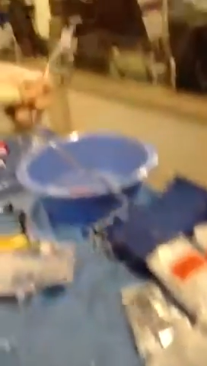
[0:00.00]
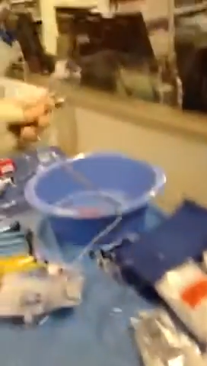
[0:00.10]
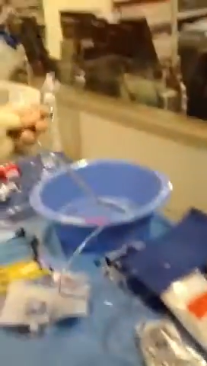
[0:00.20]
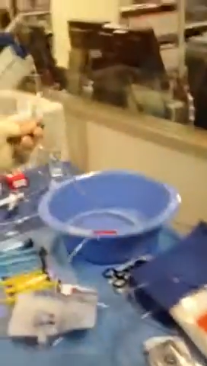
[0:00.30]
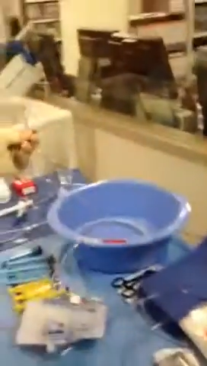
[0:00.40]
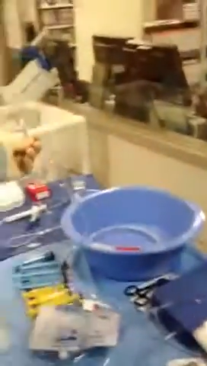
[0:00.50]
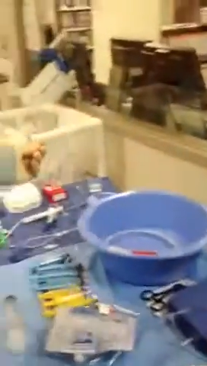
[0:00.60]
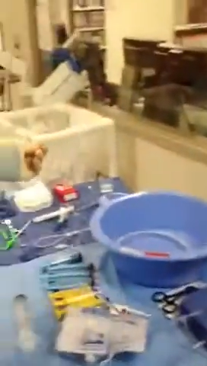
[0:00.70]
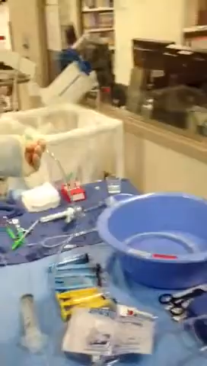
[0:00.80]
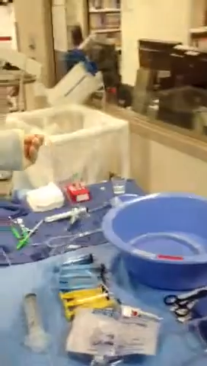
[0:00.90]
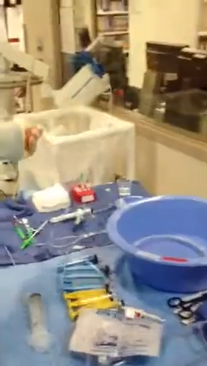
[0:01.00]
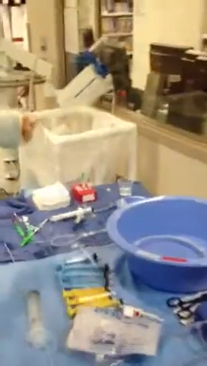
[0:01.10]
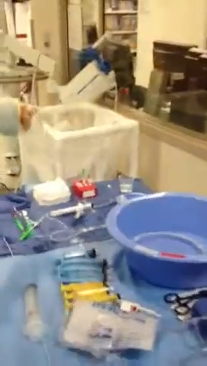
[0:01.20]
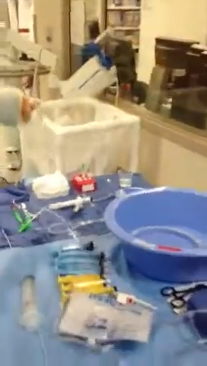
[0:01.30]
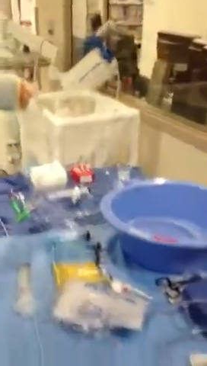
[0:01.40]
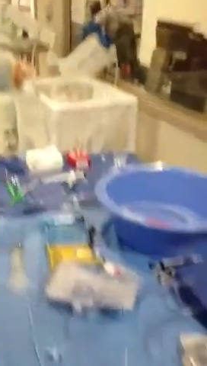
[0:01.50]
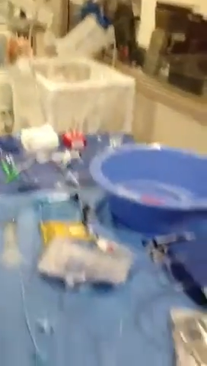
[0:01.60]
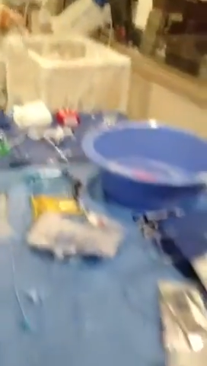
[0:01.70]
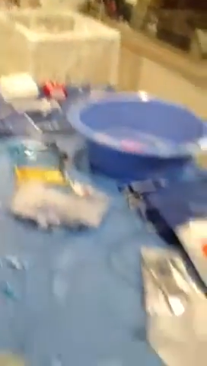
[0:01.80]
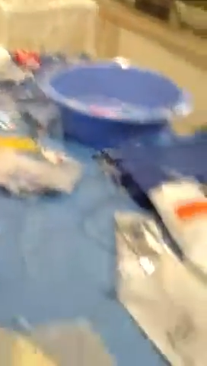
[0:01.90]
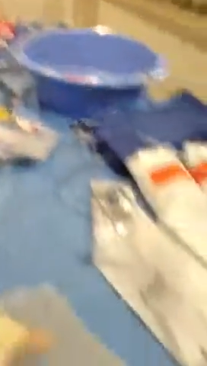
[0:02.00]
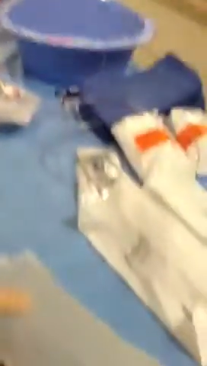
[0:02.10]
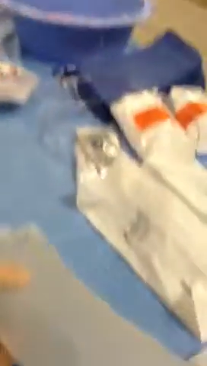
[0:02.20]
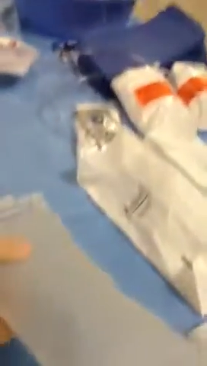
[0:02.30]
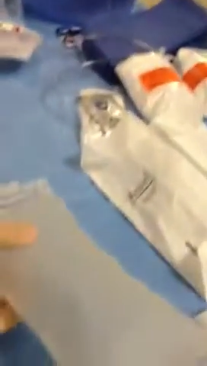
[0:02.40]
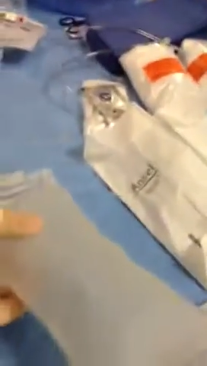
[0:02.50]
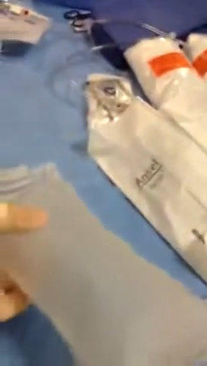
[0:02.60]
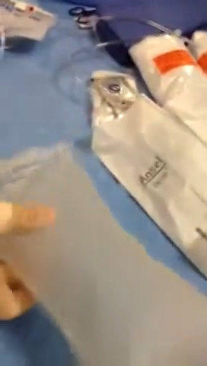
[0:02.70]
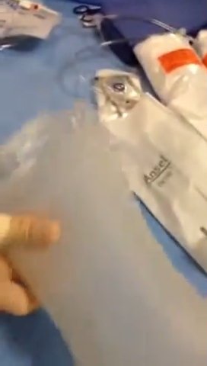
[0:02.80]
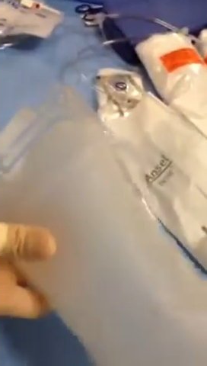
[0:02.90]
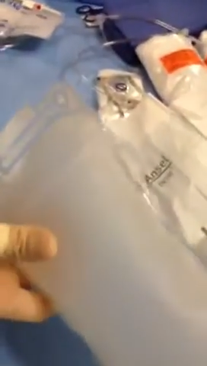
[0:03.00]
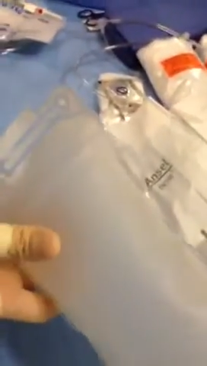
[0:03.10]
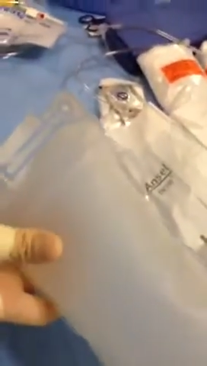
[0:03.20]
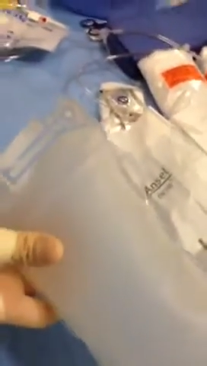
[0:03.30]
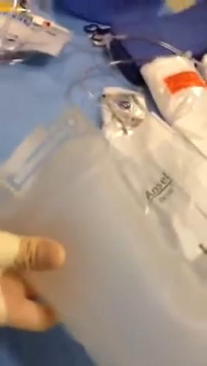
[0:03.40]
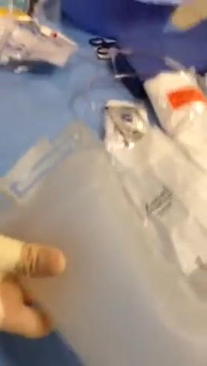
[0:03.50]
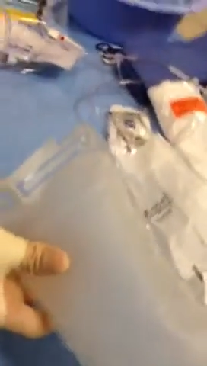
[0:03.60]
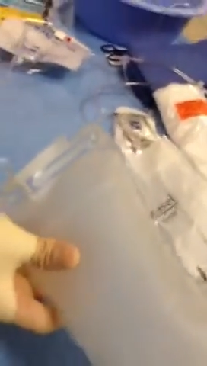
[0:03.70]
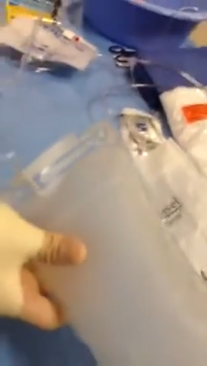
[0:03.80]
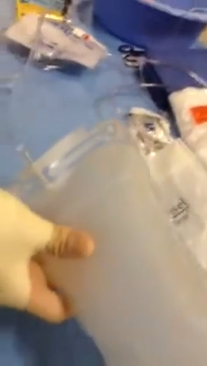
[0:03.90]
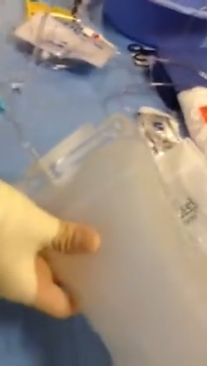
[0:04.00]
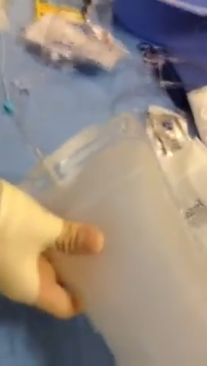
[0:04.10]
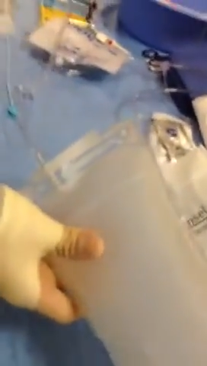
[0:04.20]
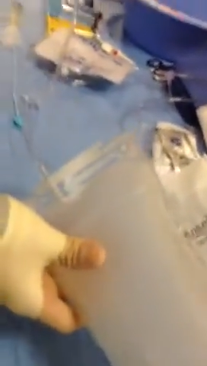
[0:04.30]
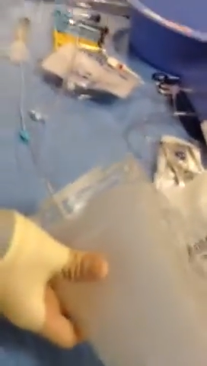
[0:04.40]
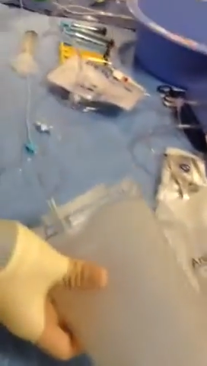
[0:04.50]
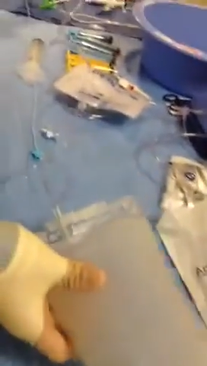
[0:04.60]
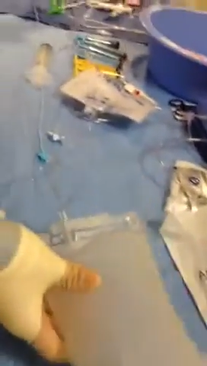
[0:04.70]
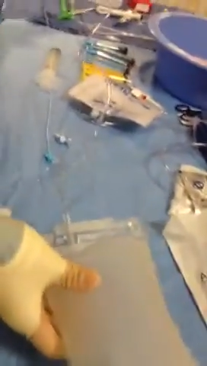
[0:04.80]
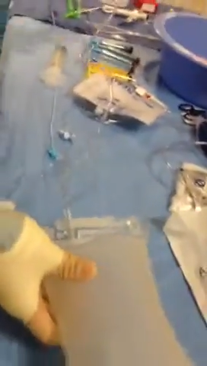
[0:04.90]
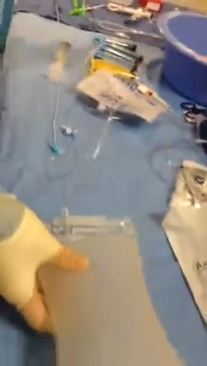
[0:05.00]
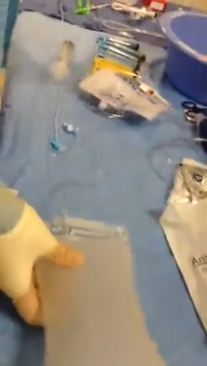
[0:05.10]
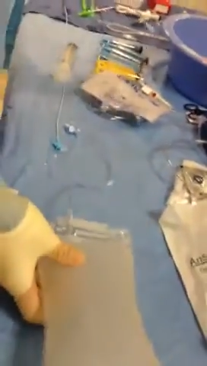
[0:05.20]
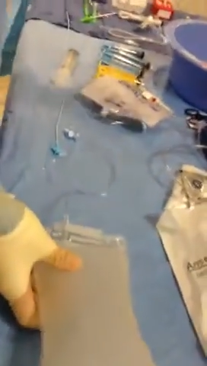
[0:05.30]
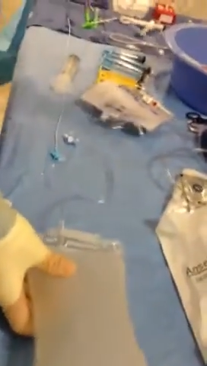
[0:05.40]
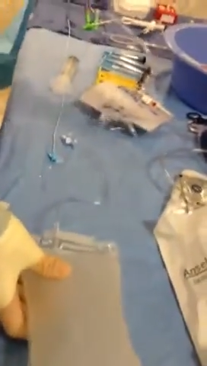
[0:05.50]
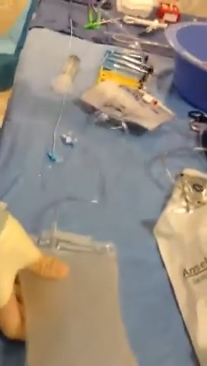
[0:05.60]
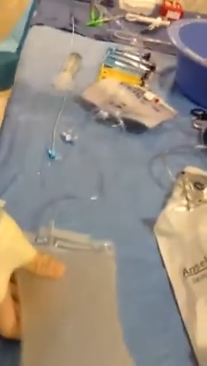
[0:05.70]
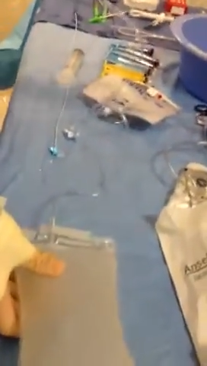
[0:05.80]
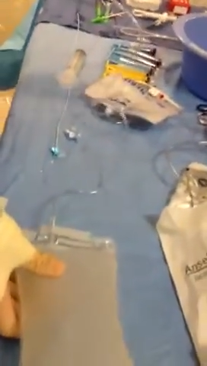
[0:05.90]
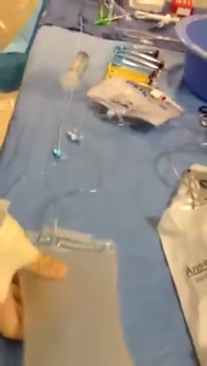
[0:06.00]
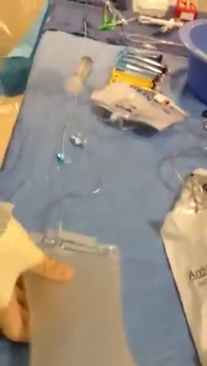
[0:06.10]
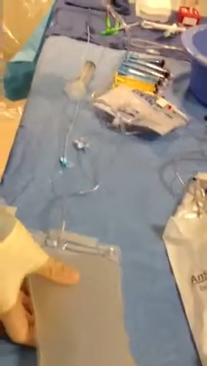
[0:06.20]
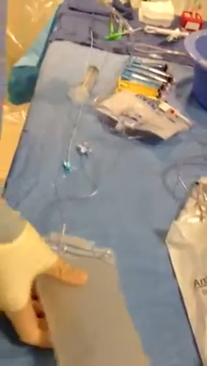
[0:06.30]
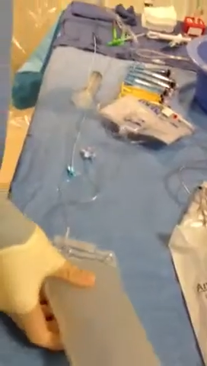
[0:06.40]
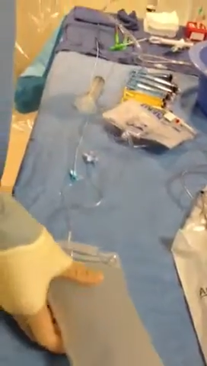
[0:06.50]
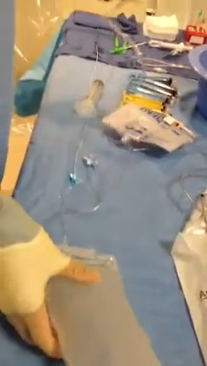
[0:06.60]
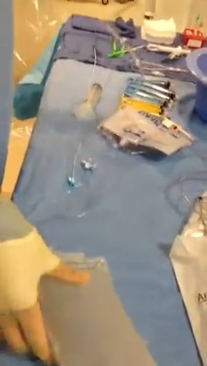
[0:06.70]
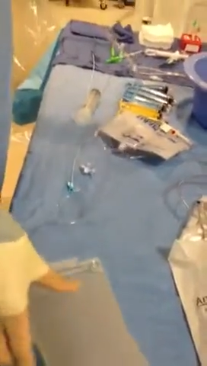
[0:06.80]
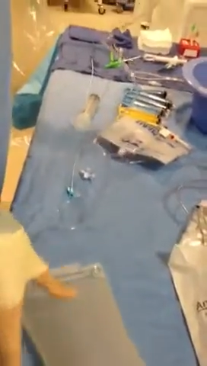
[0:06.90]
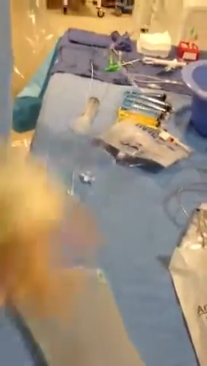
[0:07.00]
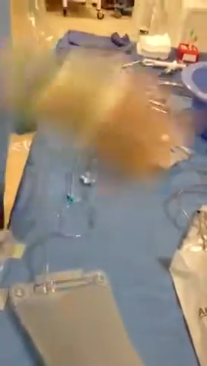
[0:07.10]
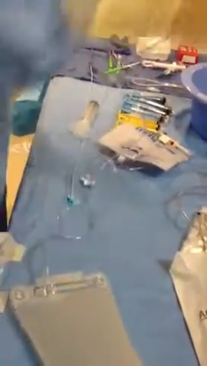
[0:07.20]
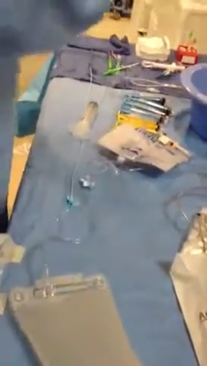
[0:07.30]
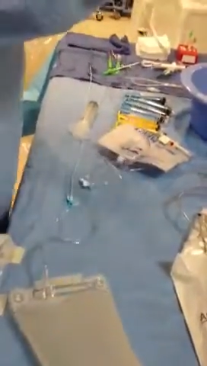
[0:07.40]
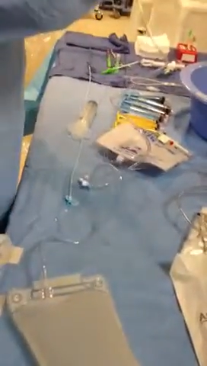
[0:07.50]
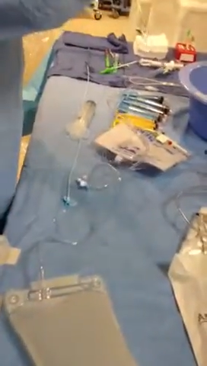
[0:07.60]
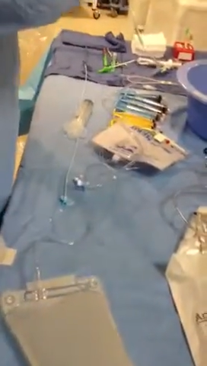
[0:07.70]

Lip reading: (no speaker visible)